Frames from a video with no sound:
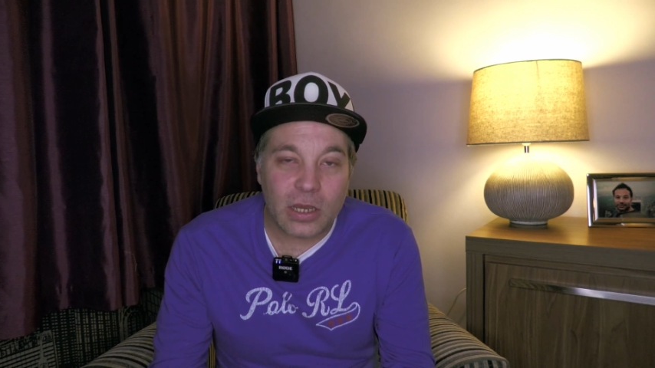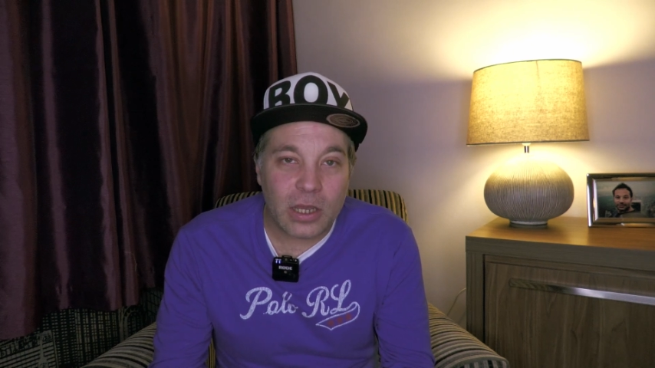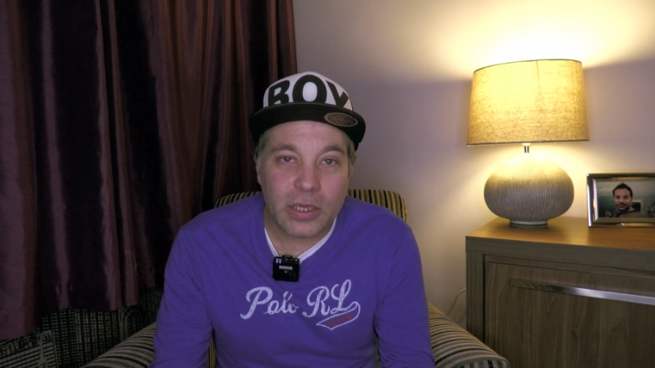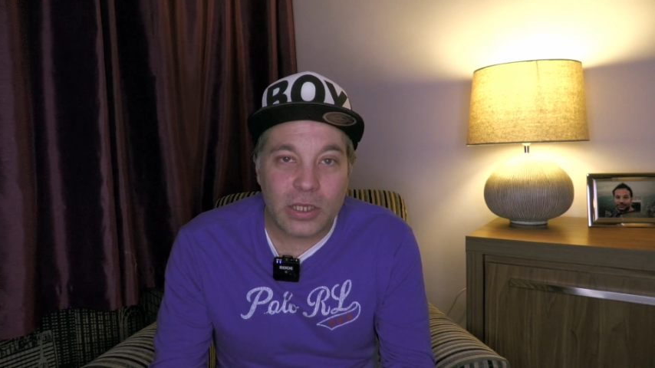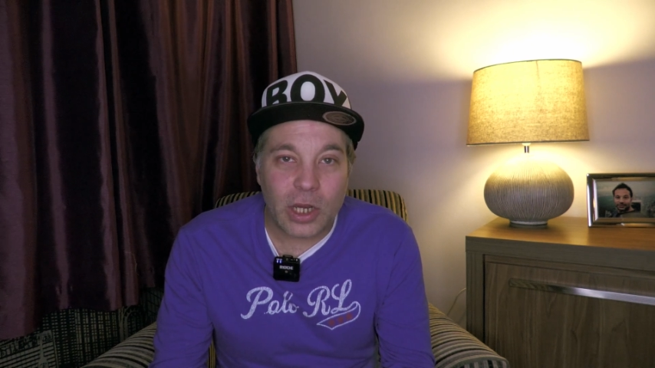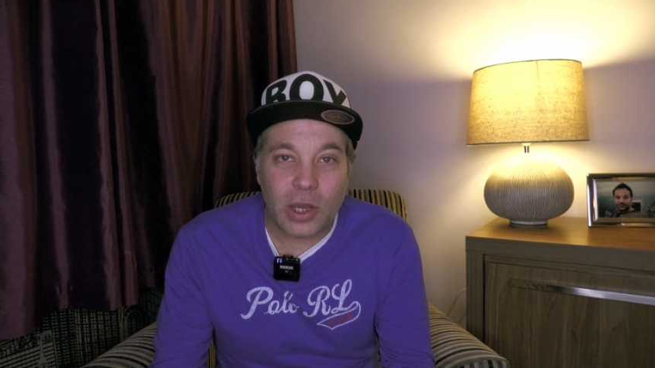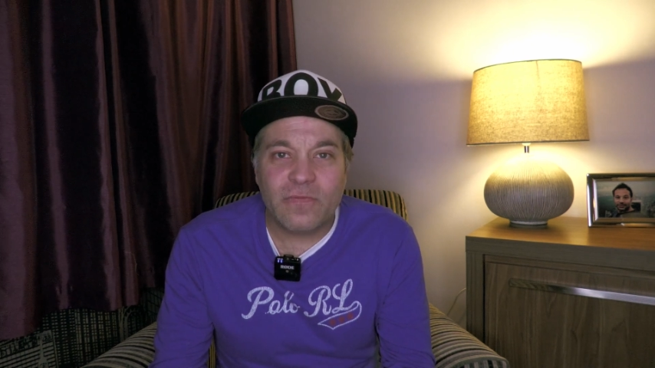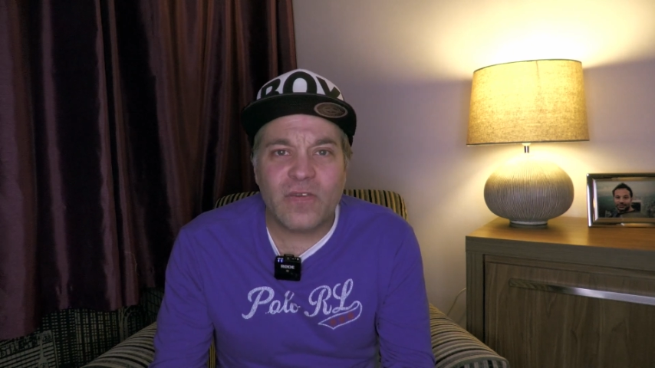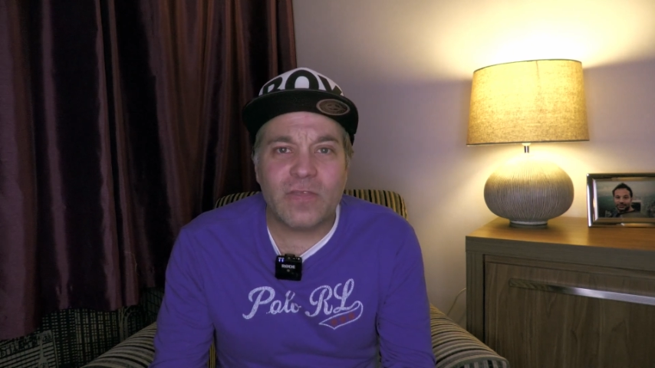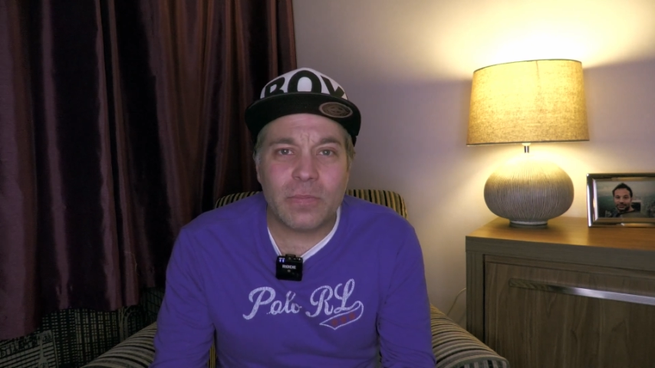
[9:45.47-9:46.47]
I'm
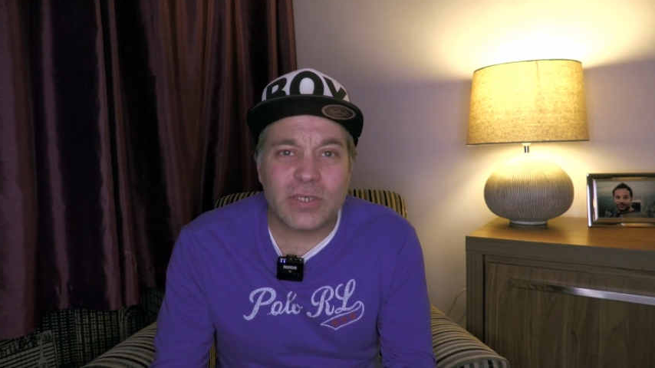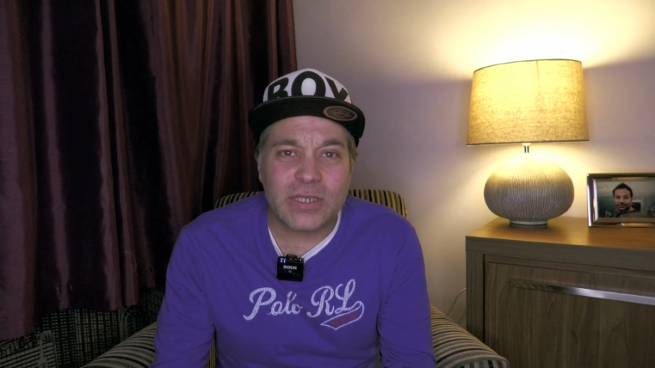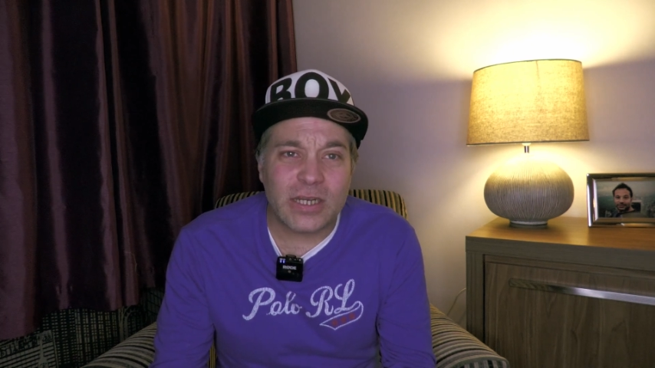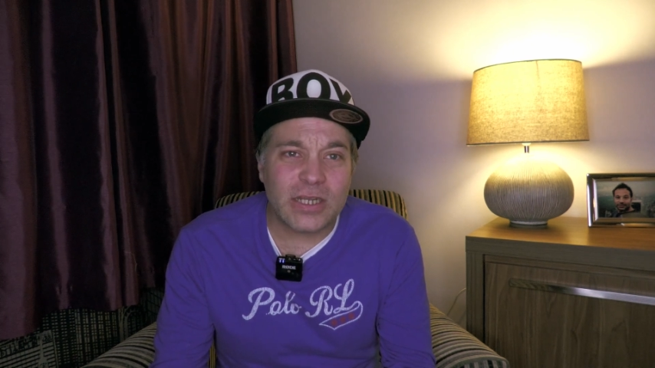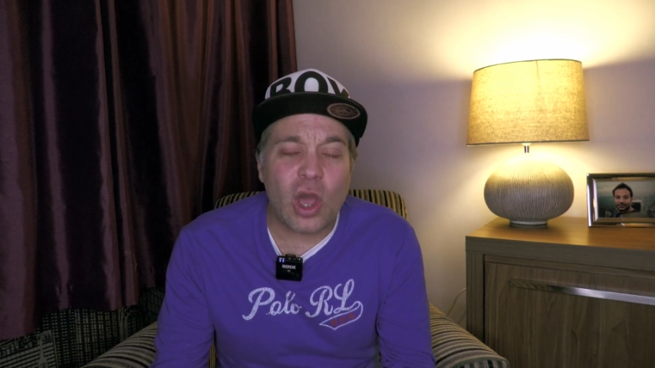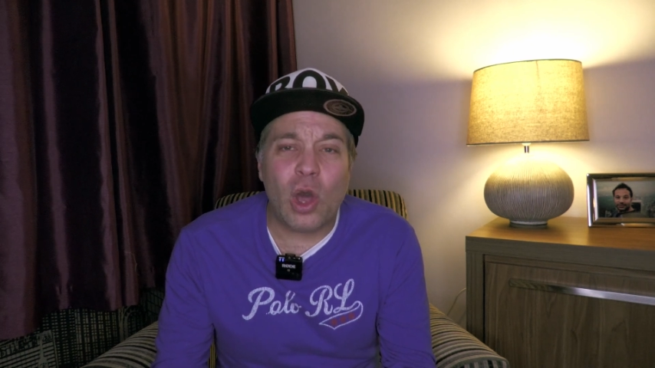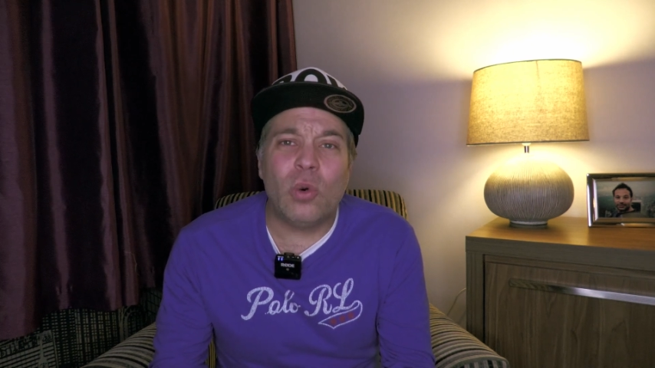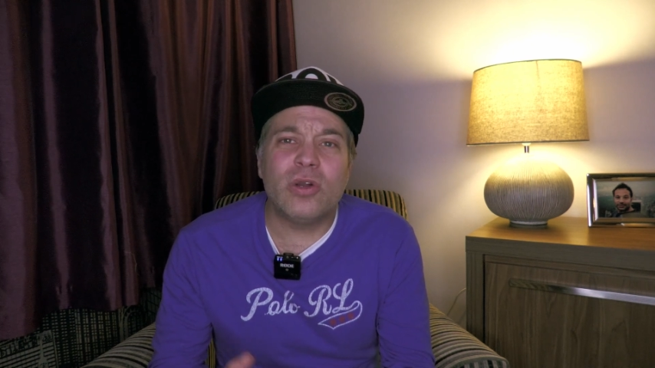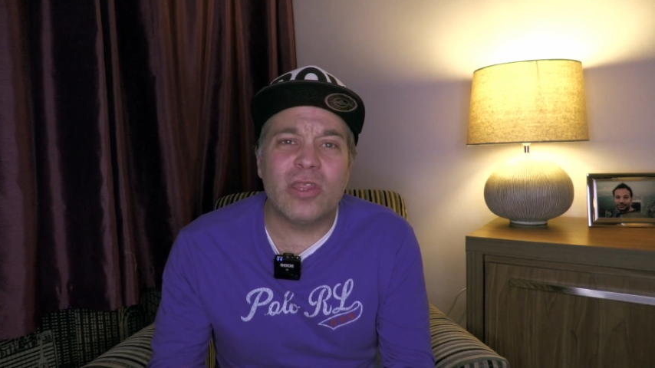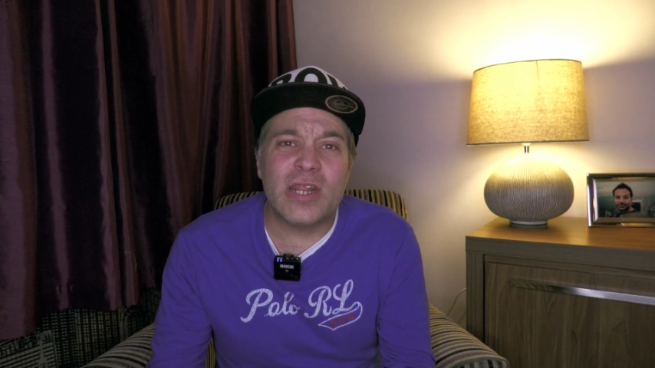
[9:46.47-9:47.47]
50%
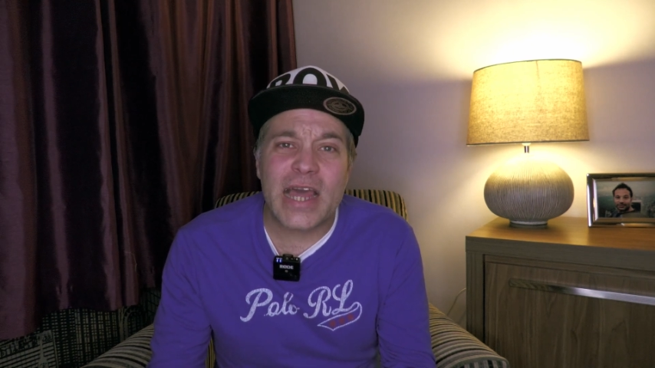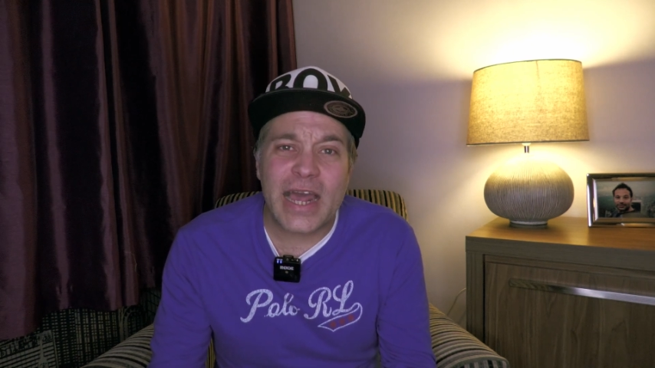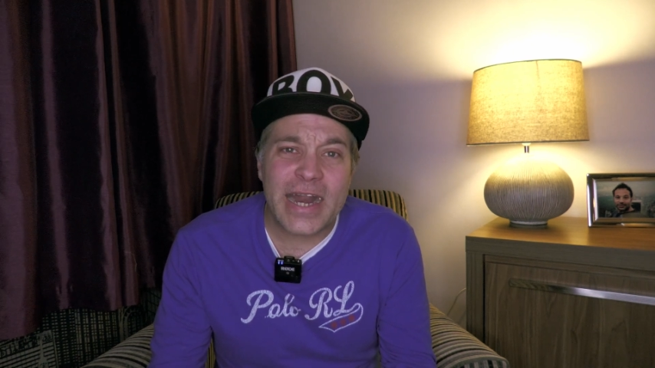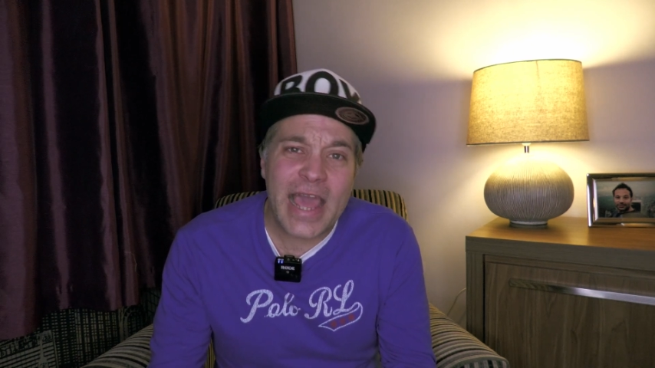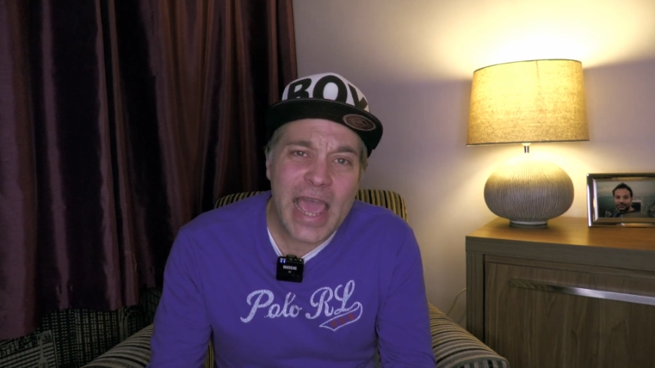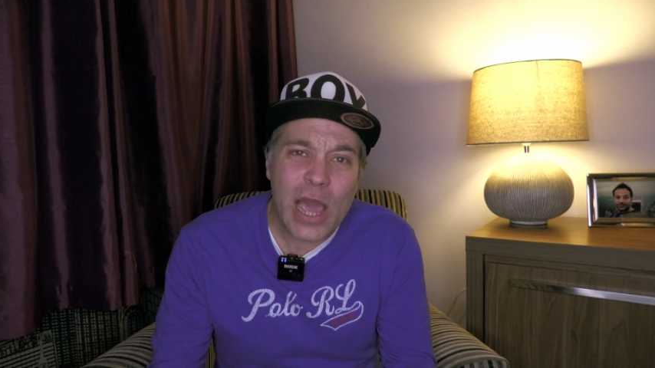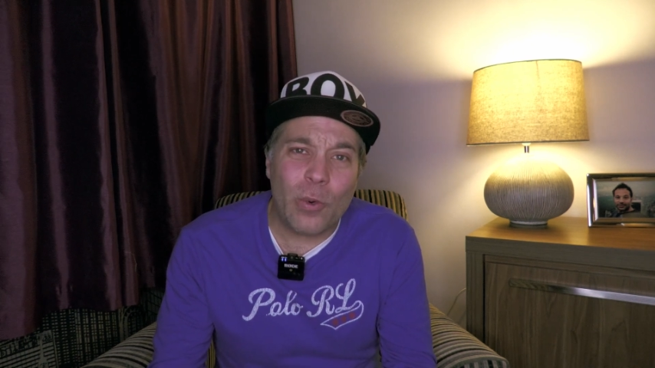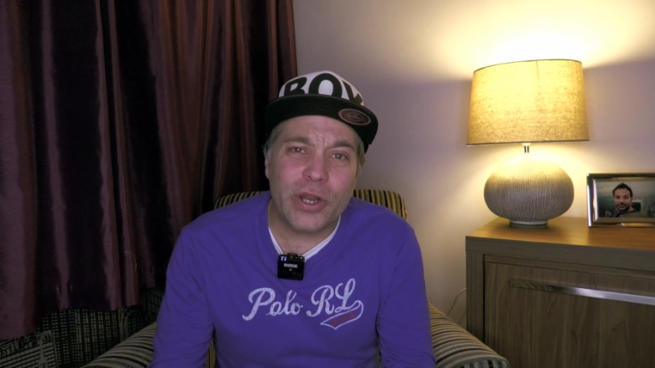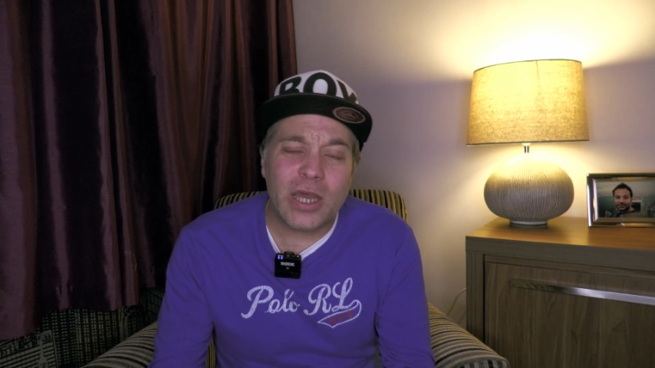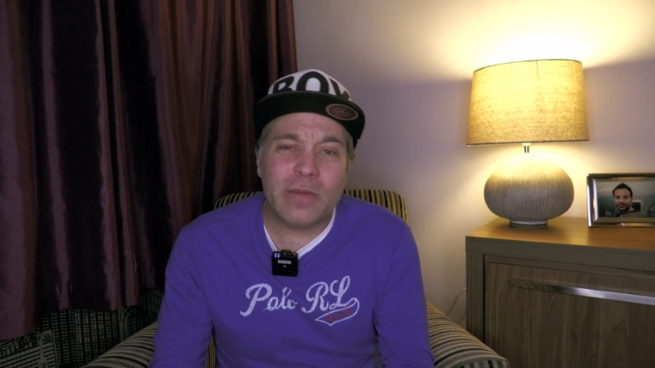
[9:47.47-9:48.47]
older than that
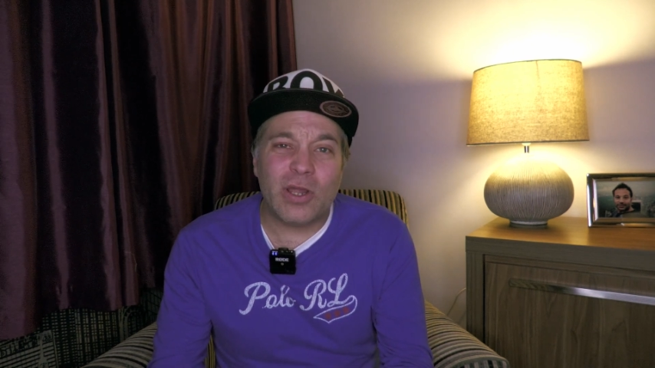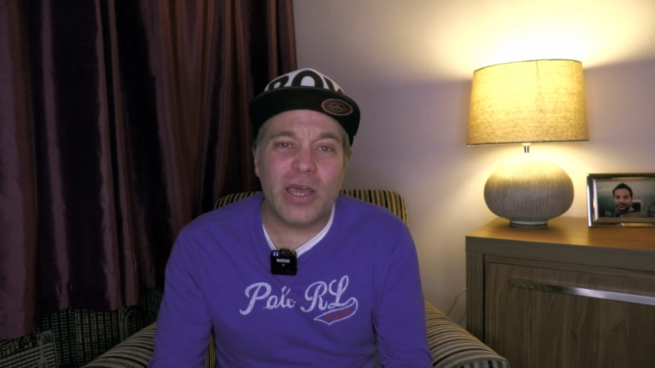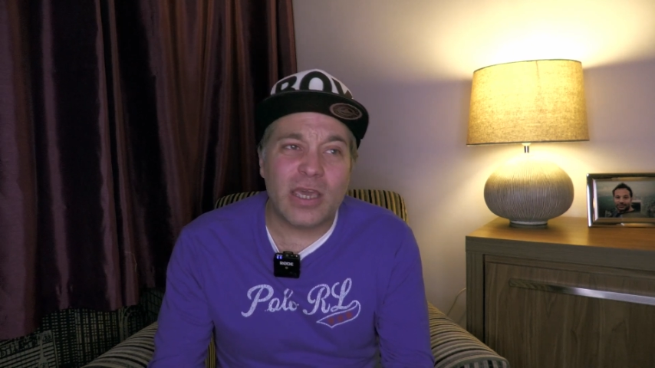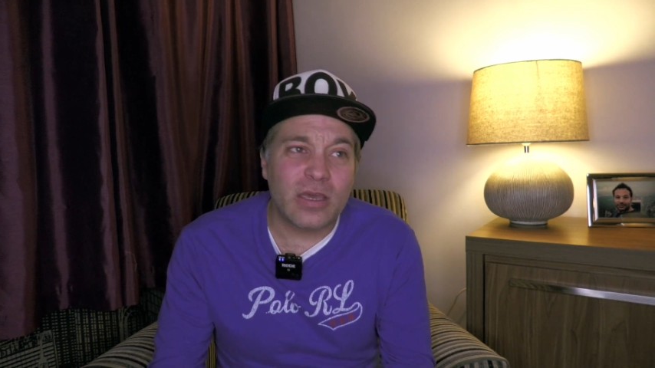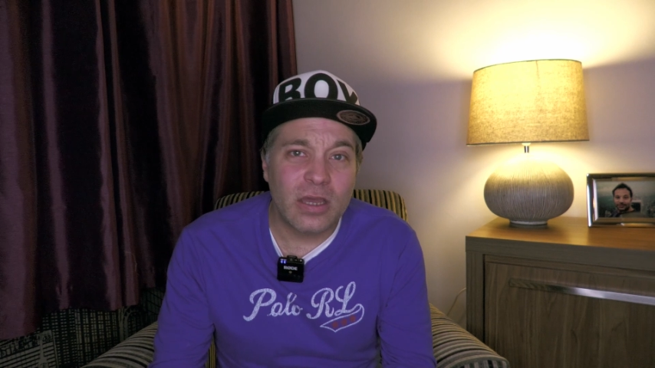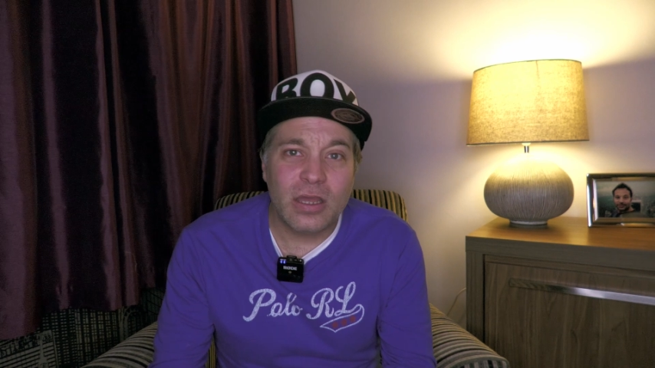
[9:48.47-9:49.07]
now, and I'm like,